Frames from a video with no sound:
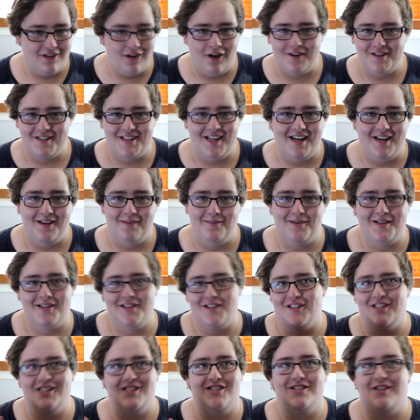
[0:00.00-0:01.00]
knocked out
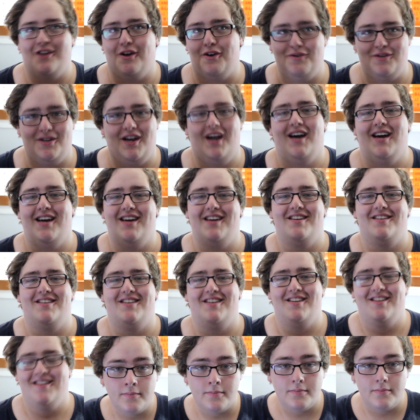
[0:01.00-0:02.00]
because she's so tired.
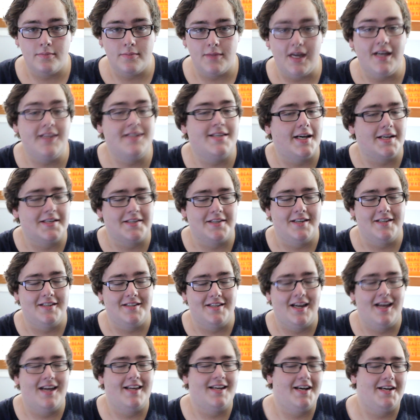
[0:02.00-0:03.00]
It's
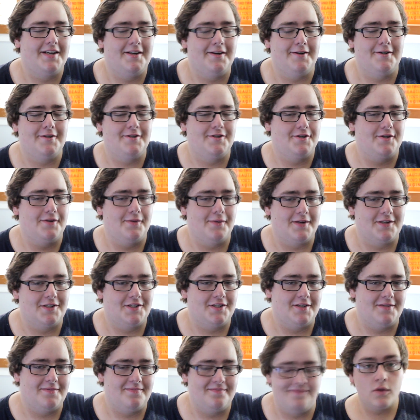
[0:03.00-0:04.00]
excellent and I urge you to
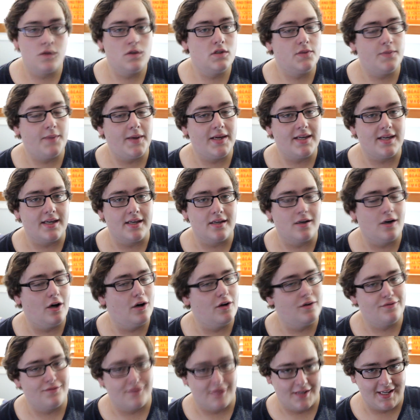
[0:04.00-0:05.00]
watch it. Speaking
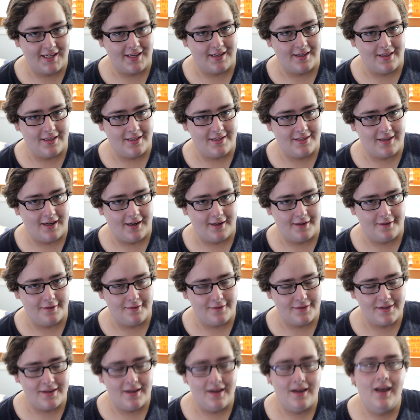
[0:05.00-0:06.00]
of ridiculous
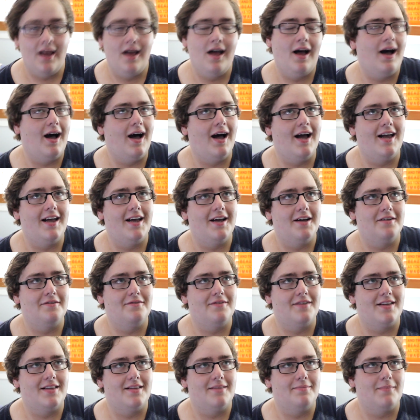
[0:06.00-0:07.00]
titles, I
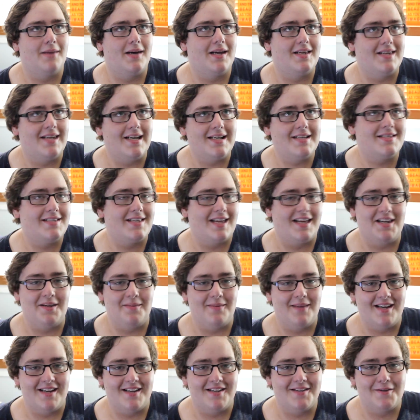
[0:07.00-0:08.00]
have my next
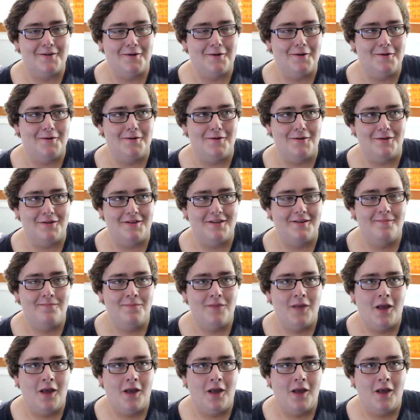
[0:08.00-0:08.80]
anime called